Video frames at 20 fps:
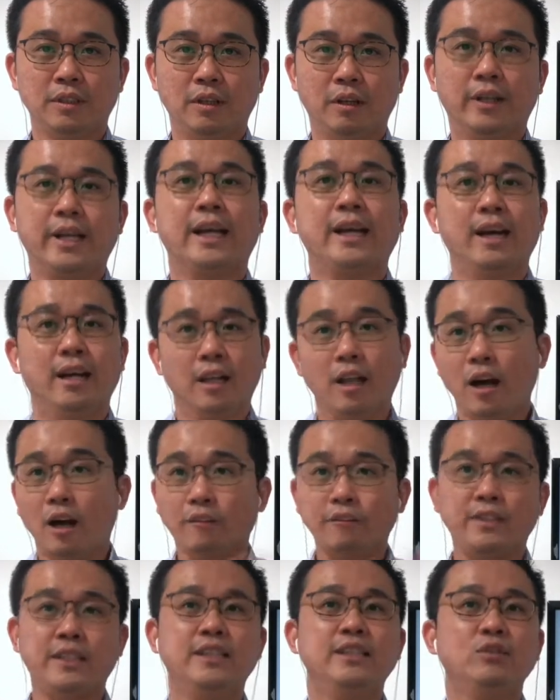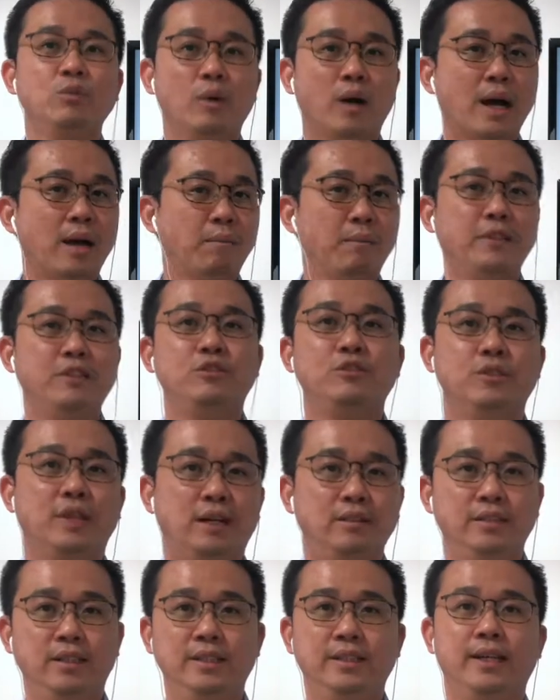Okay, a lot of things will happen
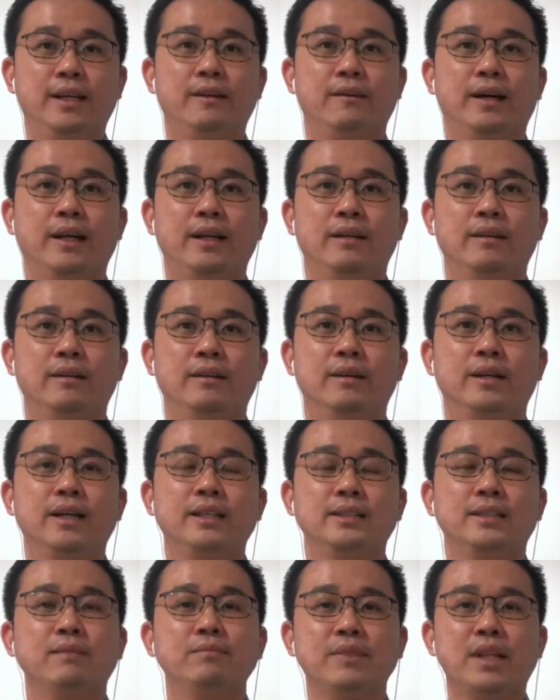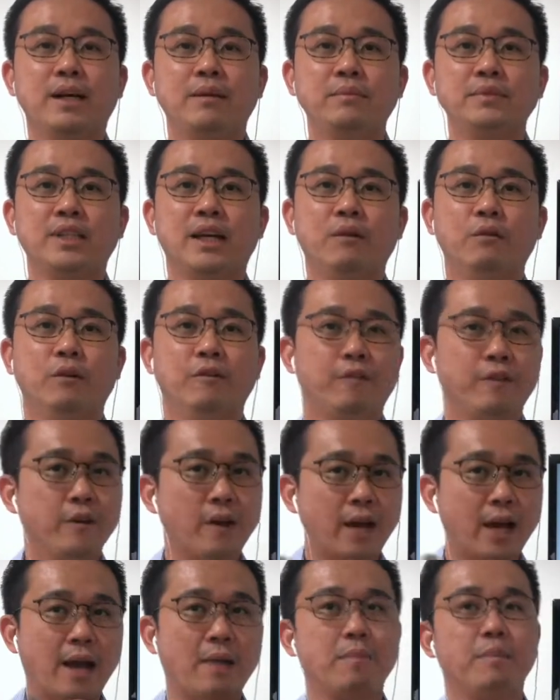throughout the day, right? Okay, sometimes I will
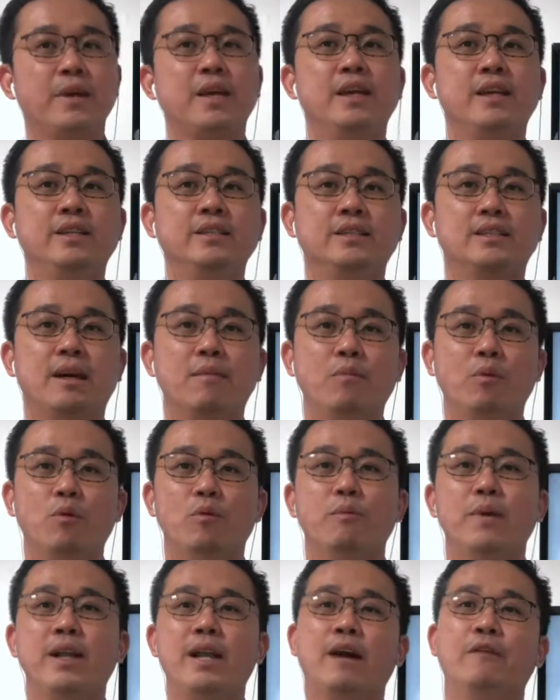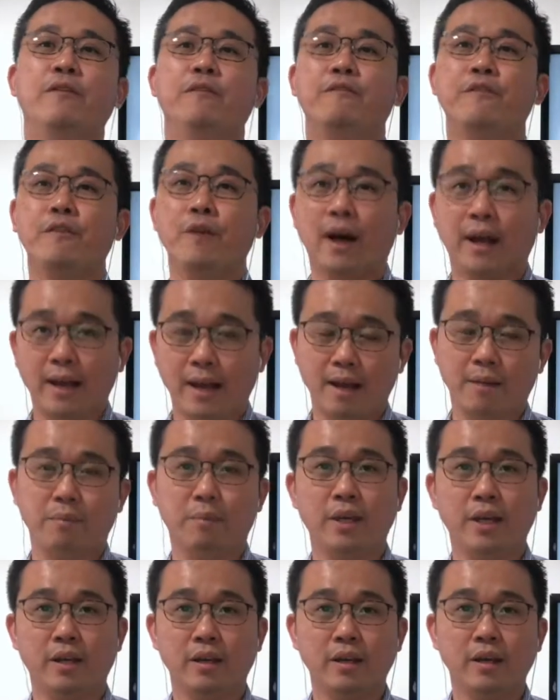feel happy, some moment I will feel
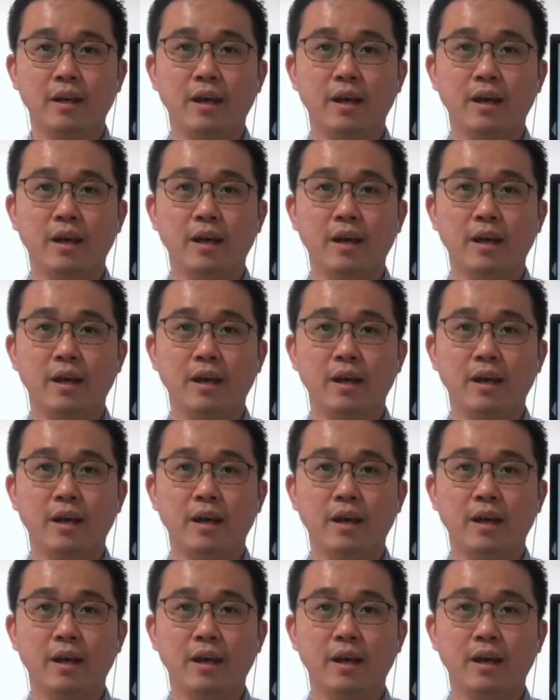unhappy.